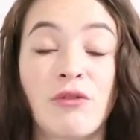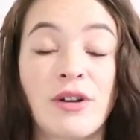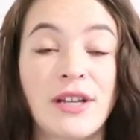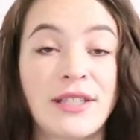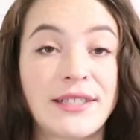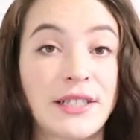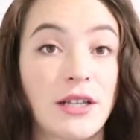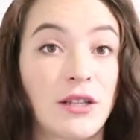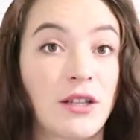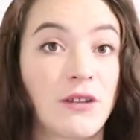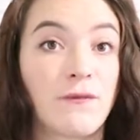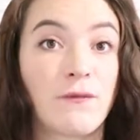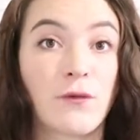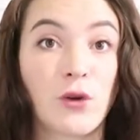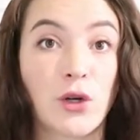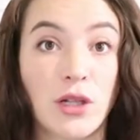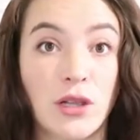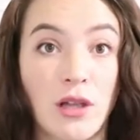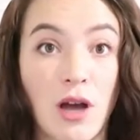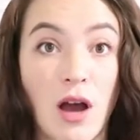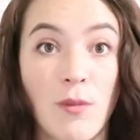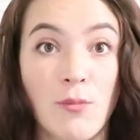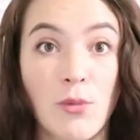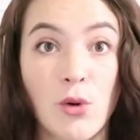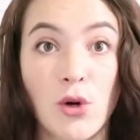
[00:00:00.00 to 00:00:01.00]
resell them for a
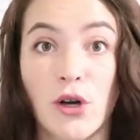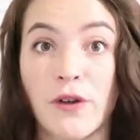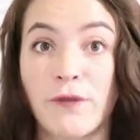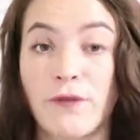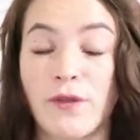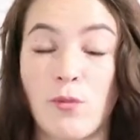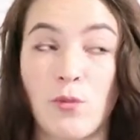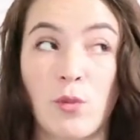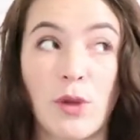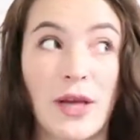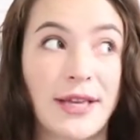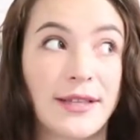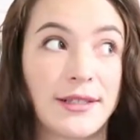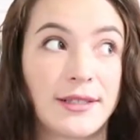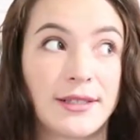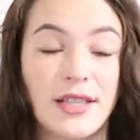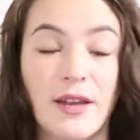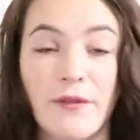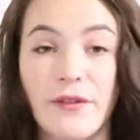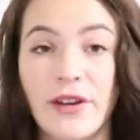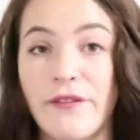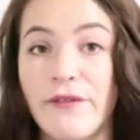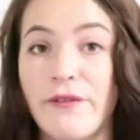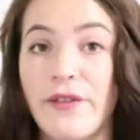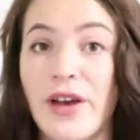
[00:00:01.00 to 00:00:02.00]
lot more from like
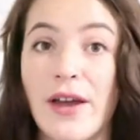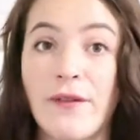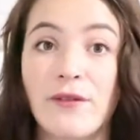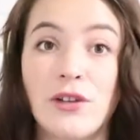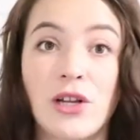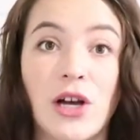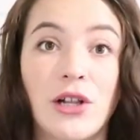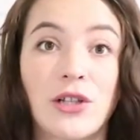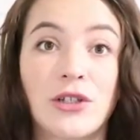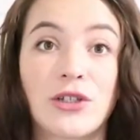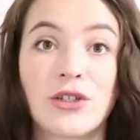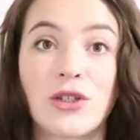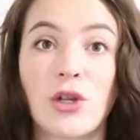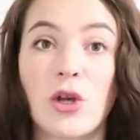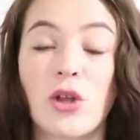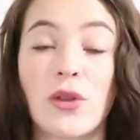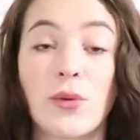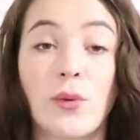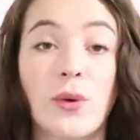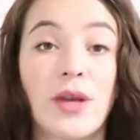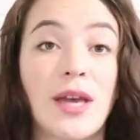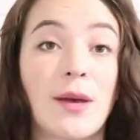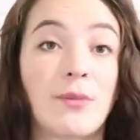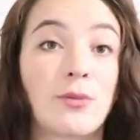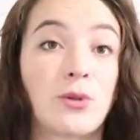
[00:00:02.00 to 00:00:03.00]
$75 all
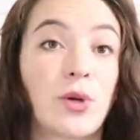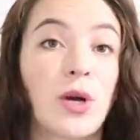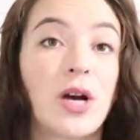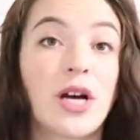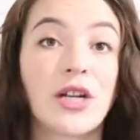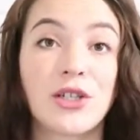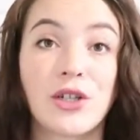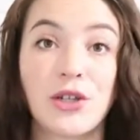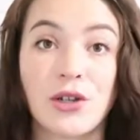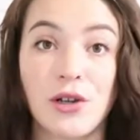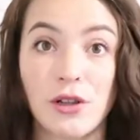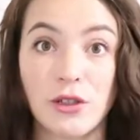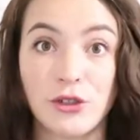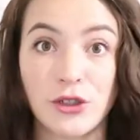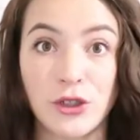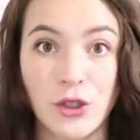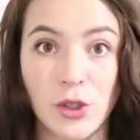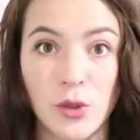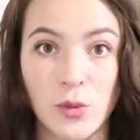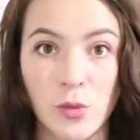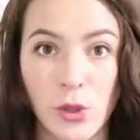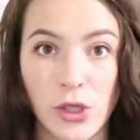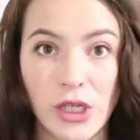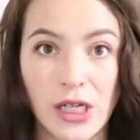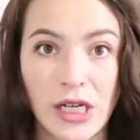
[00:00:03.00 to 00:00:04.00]
the way up to
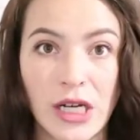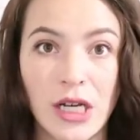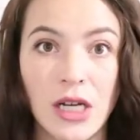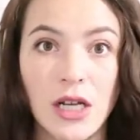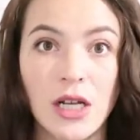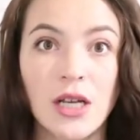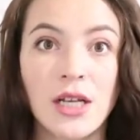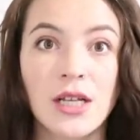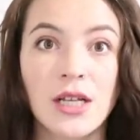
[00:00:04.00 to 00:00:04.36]
$100 or more.